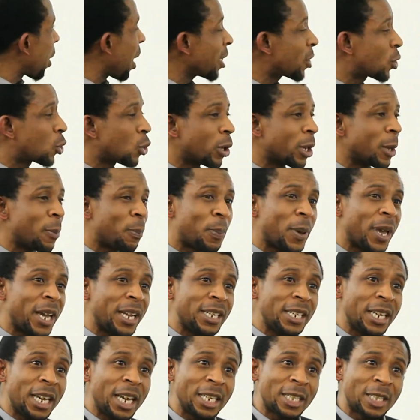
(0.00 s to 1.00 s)
pressed to
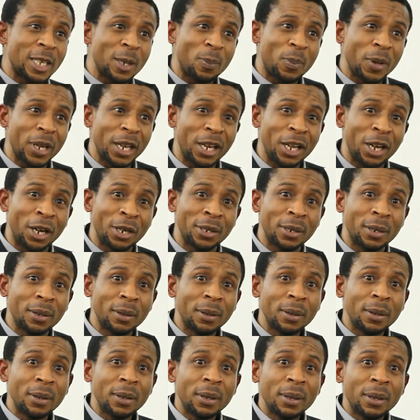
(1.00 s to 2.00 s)
repay the 80
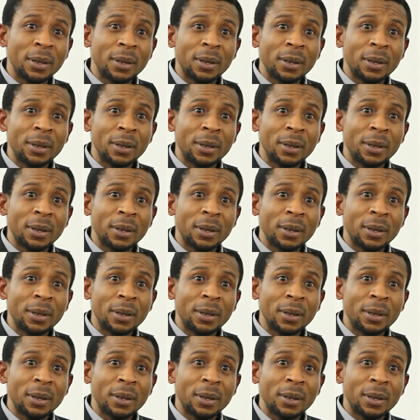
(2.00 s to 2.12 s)
billion